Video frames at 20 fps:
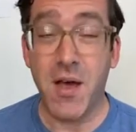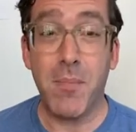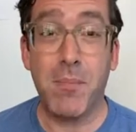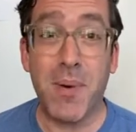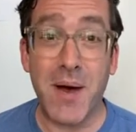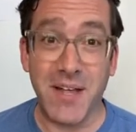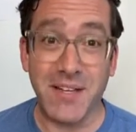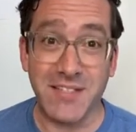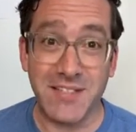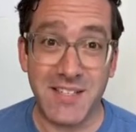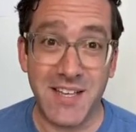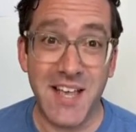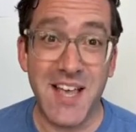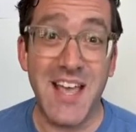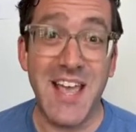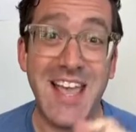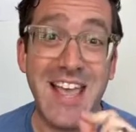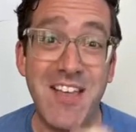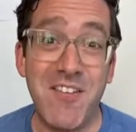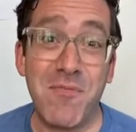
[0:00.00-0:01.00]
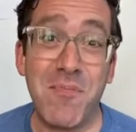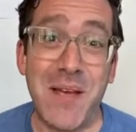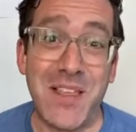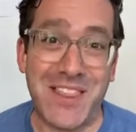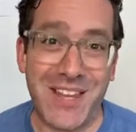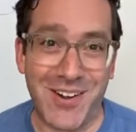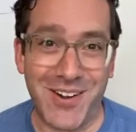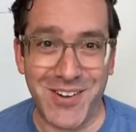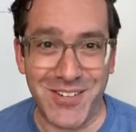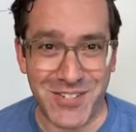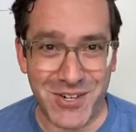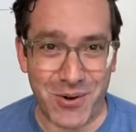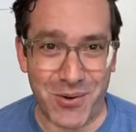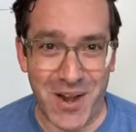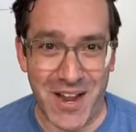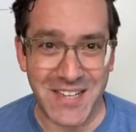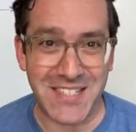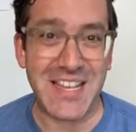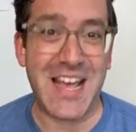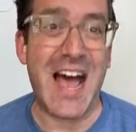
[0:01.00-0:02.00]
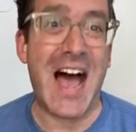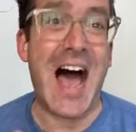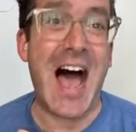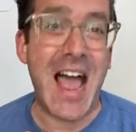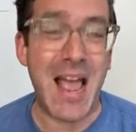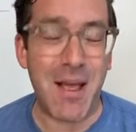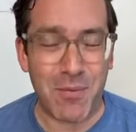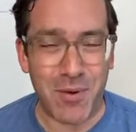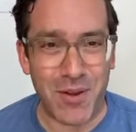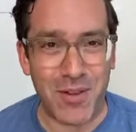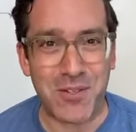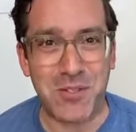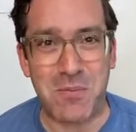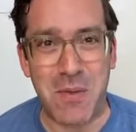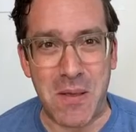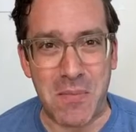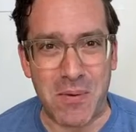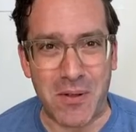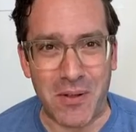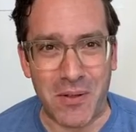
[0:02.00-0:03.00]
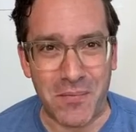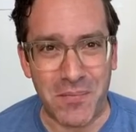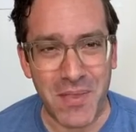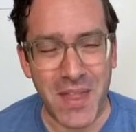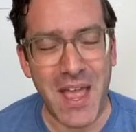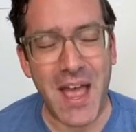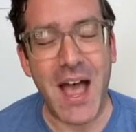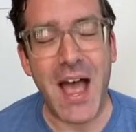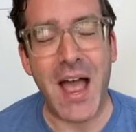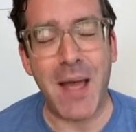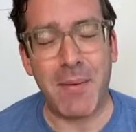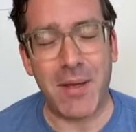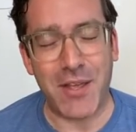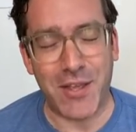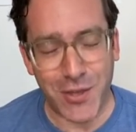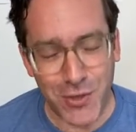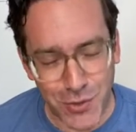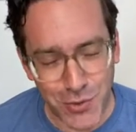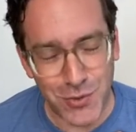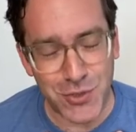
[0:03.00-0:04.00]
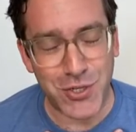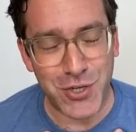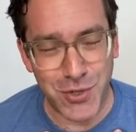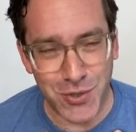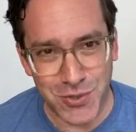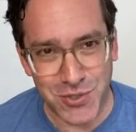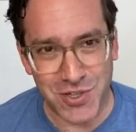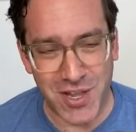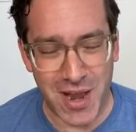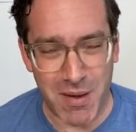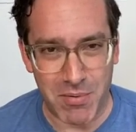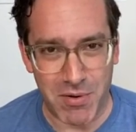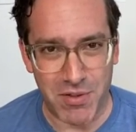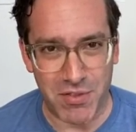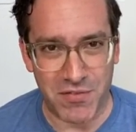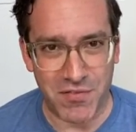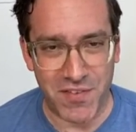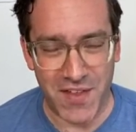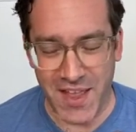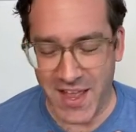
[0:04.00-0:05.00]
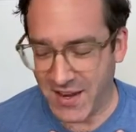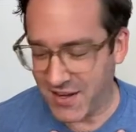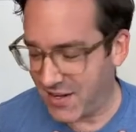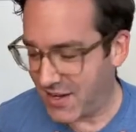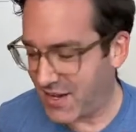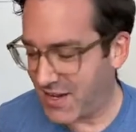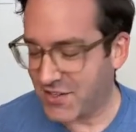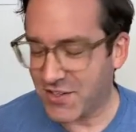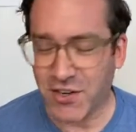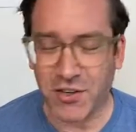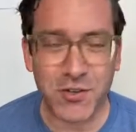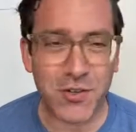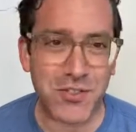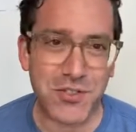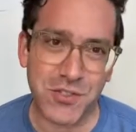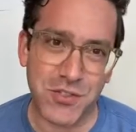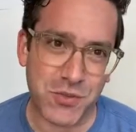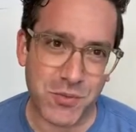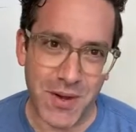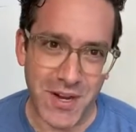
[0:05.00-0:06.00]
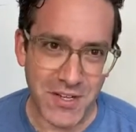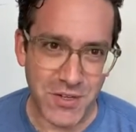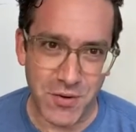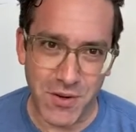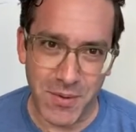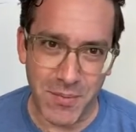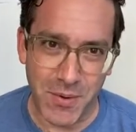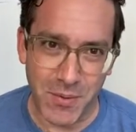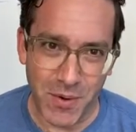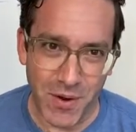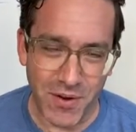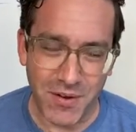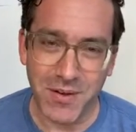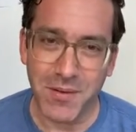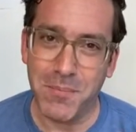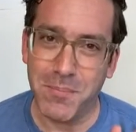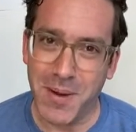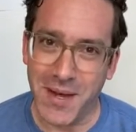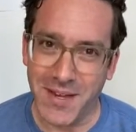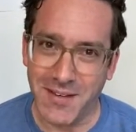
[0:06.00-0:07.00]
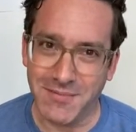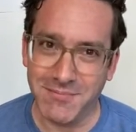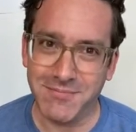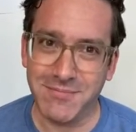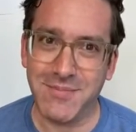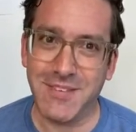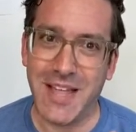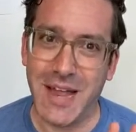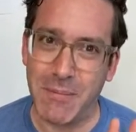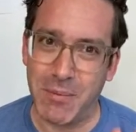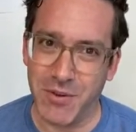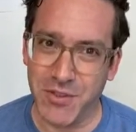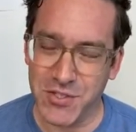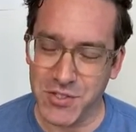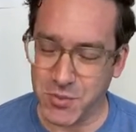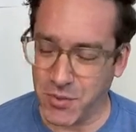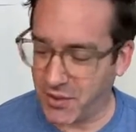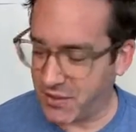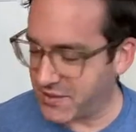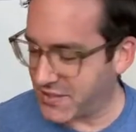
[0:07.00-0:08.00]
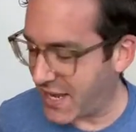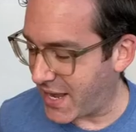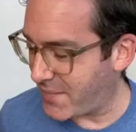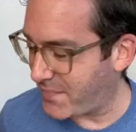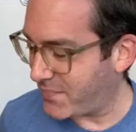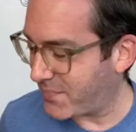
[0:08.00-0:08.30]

But if my theory is correct, I am one of those people. I am a huge, huge Labyrinth fan. Dark Crystal's great, don't get me wrong, but Labyrinth is where it's at.